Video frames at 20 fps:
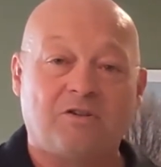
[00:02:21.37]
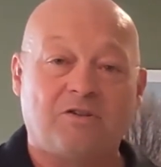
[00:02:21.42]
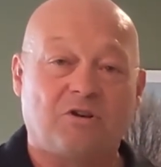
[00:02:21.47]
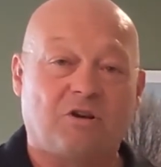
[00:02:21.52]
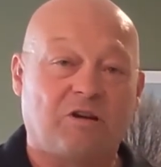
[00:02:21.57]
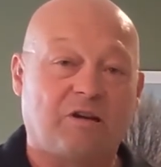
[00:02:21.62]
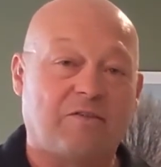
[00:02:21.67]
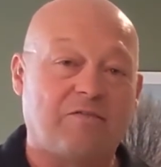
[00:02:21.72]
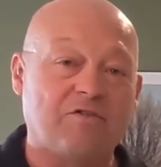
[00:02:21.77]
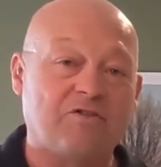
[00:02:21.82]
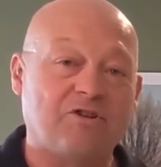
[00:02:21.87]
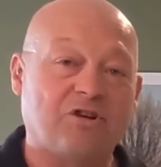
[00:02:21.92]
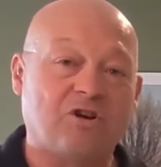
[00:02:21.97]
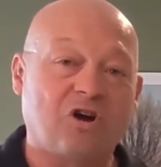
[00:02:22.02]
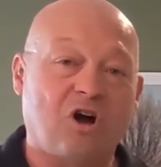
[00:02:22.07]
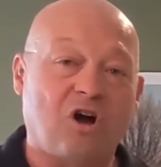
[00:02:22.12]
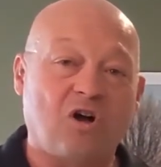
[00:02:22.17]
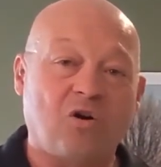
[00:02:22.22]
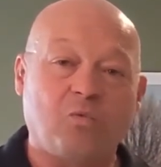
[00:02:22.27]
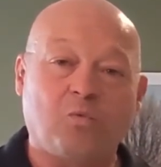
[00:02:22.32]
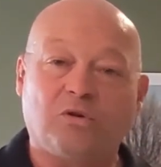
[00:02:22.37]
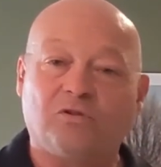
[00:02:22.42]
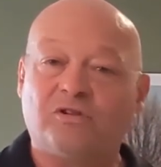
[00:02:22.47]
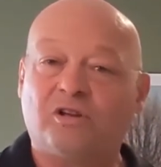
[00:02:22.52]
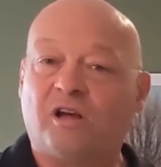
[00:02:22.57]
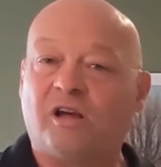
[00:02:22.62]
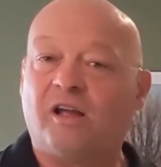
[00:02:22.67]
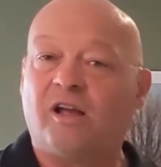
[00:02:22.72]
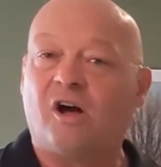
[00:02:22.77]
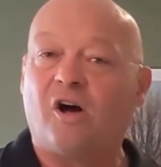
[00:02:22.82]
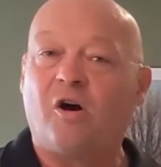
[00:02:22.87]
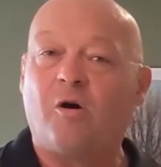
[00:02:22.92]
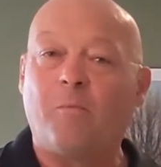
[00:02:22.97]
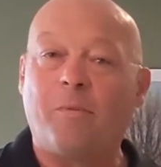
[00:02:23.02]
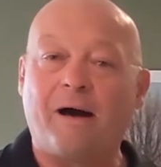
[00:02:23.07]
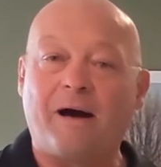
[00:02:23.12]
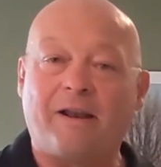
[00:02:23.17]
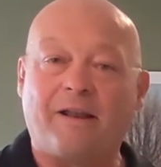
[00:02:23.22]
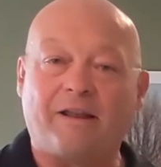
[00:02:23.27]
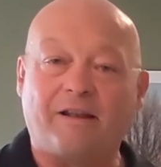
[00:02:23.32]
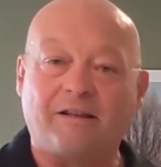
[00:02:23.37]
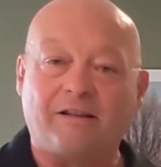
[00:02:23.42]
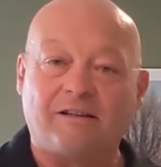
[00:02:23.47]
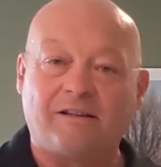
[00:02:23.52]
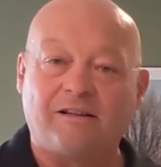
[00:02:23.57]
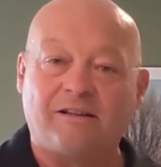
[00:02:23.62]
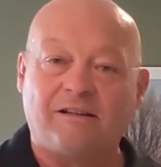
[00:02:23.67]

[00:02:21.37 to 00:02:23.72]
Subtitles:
So give us a call, we'll tell you all about it.